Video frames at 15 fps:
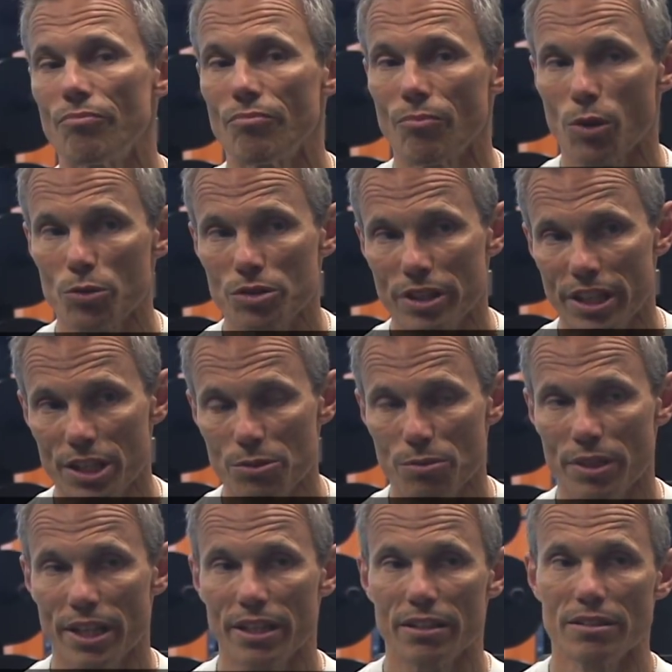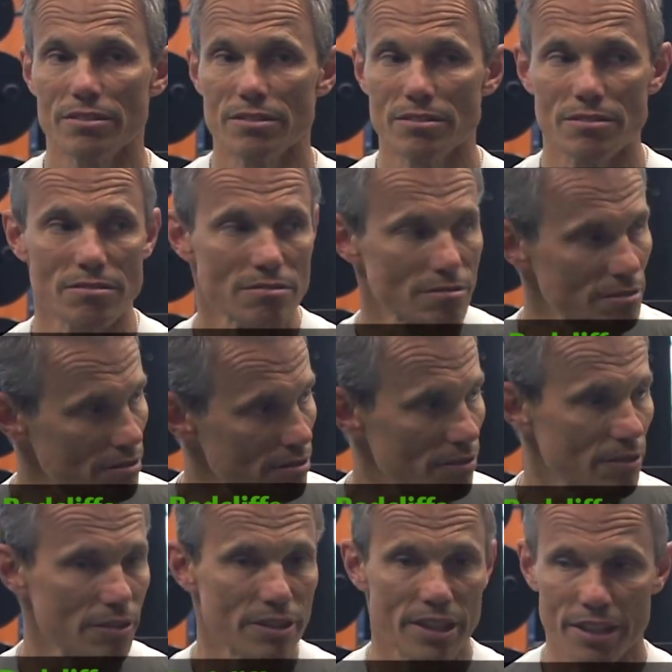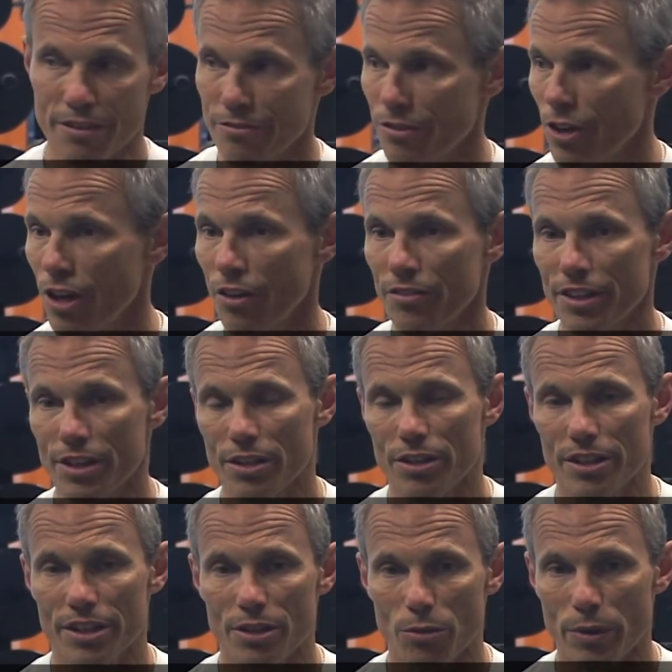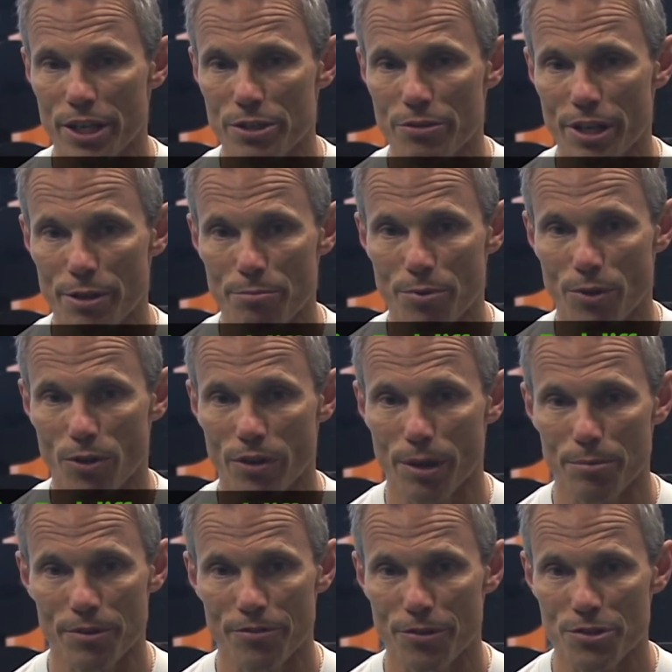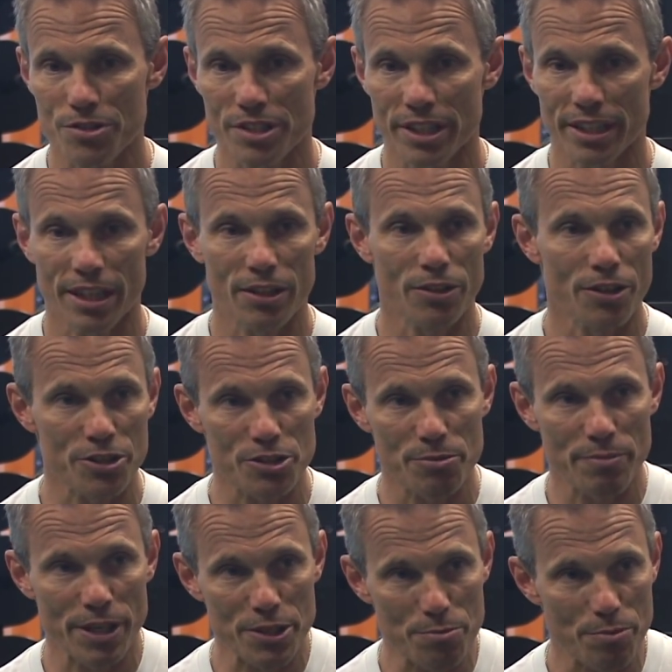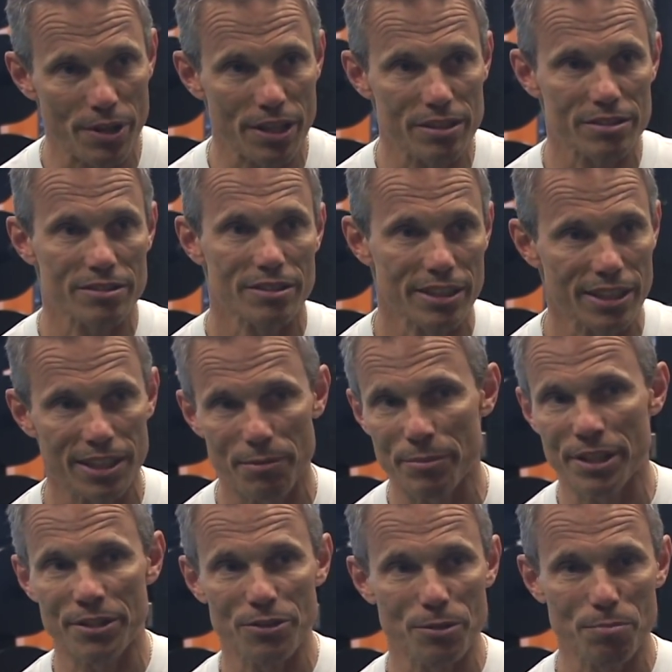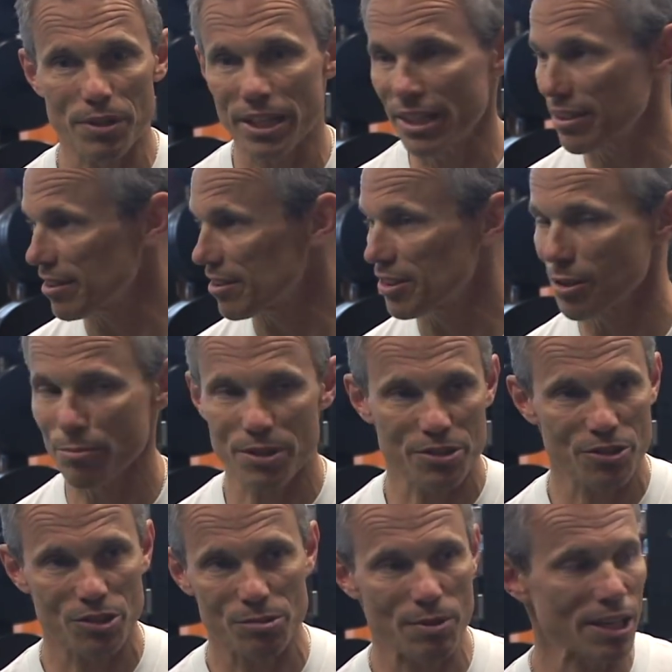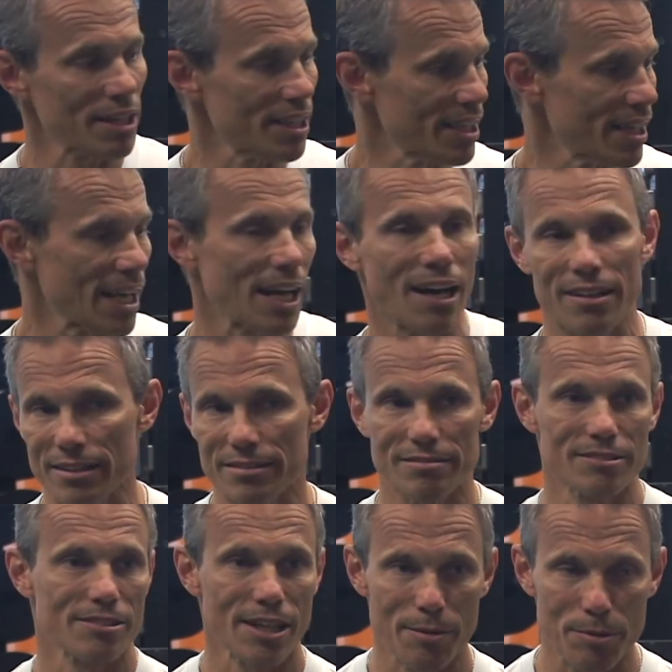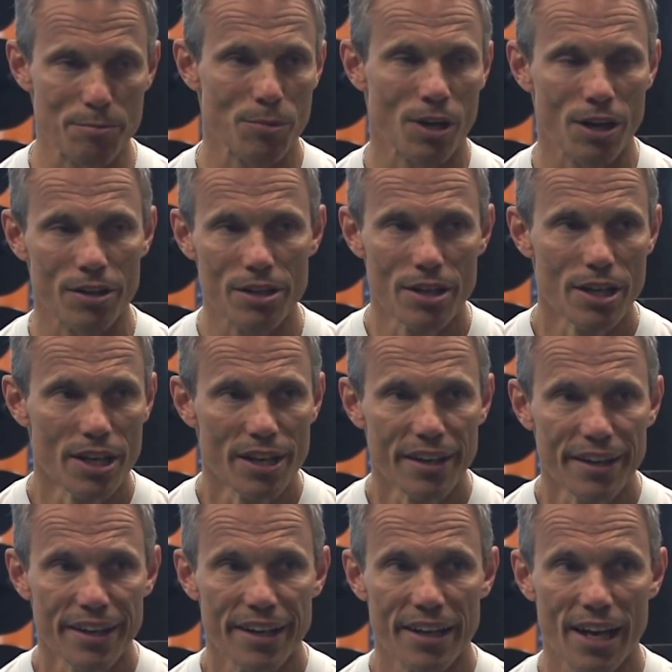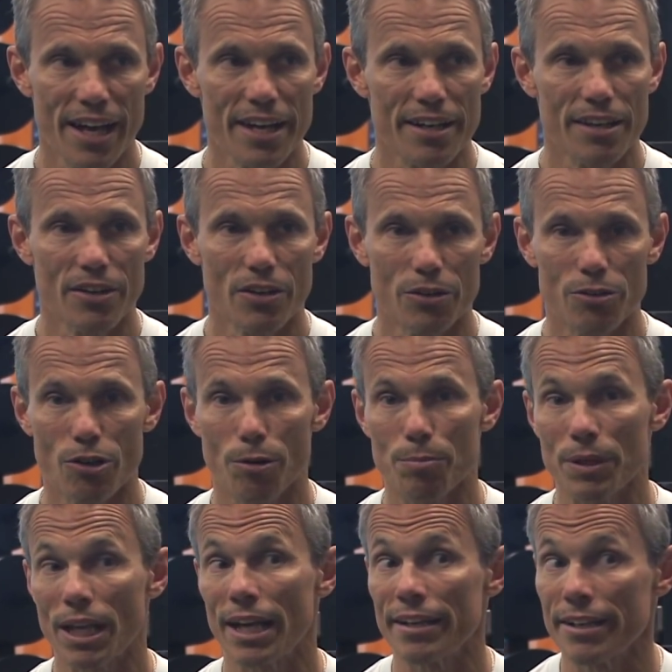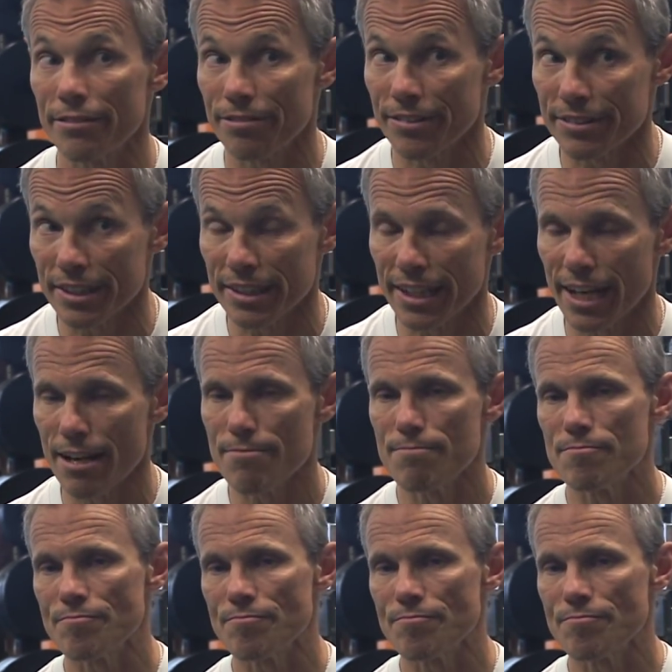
Most kids, when they get involved in a, in a weight training program, the first thing they learn is the bench press. They come into a place and somebody shows them how to lay down and grab the bar. And I grew up a lot different than that.